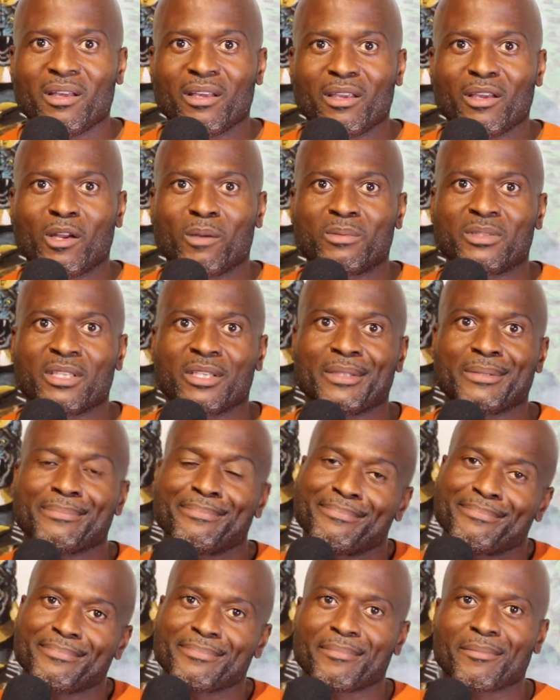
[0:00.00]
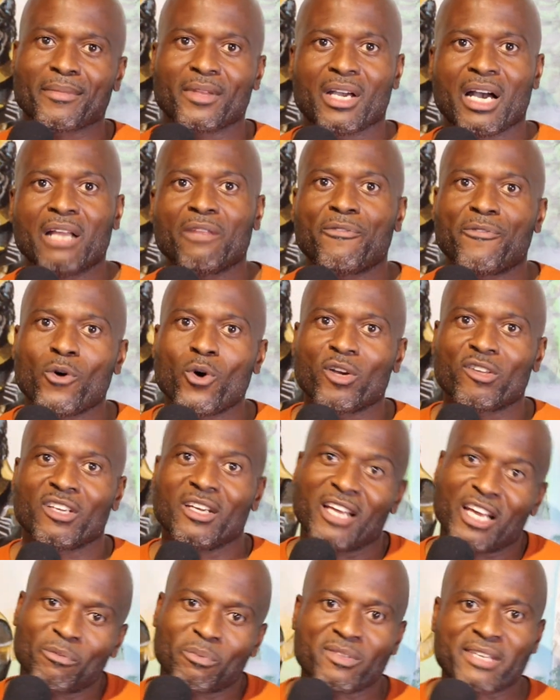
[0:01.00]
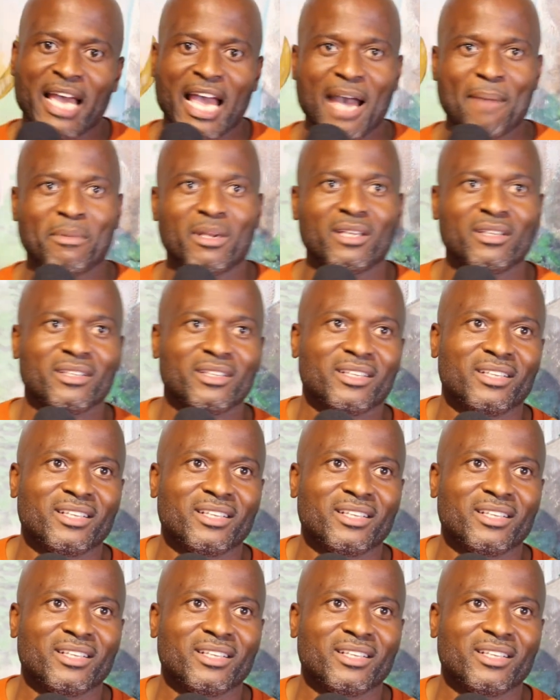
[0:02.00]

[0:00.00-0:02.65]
You know what I'm saying? Unfortunately, that's what's happening.